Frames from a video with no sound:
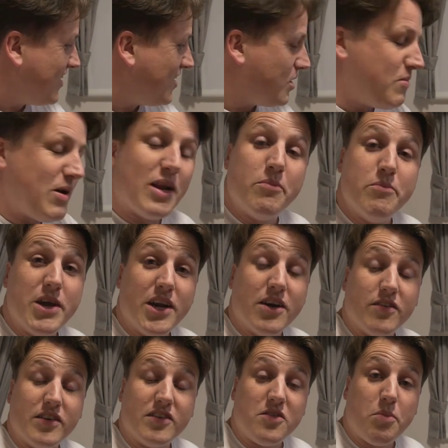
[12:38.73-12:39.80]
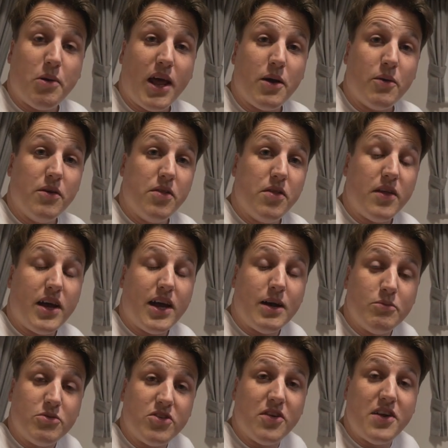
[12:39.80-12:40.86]
Got about a meter of it to play with.
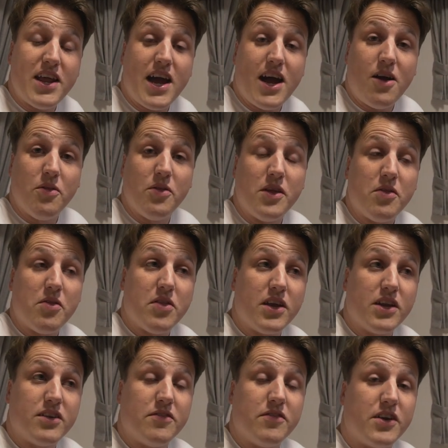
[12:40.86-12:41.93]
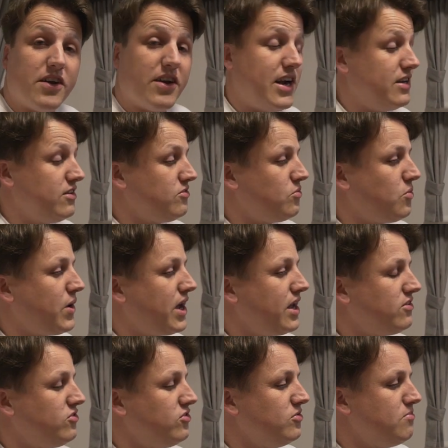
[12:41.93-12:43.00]
So now the thing to figure out is
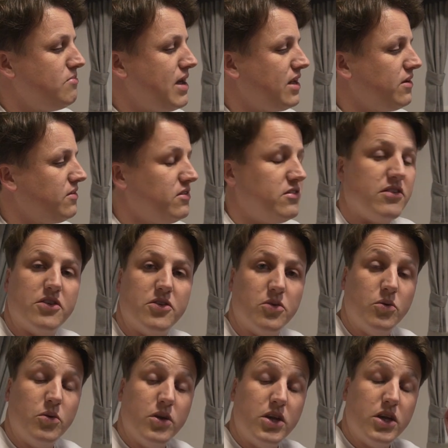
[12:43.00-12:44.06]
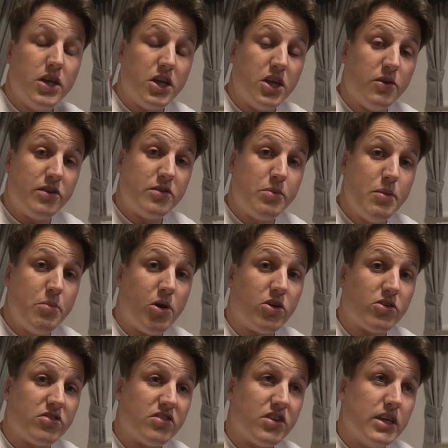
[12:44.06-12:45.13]
where to mount this little USB
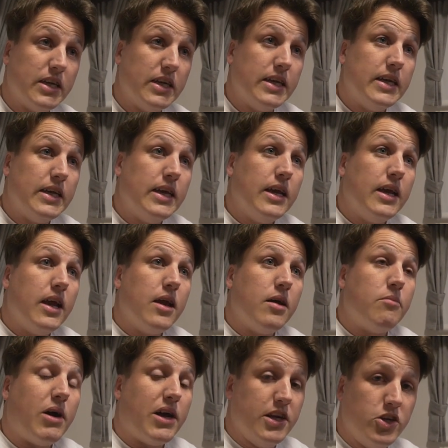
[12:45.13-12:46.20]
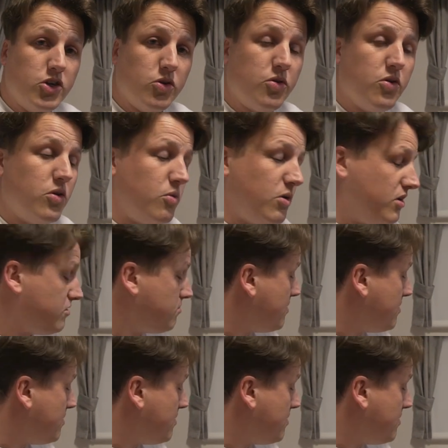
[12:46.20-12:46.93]
box. My initial thought was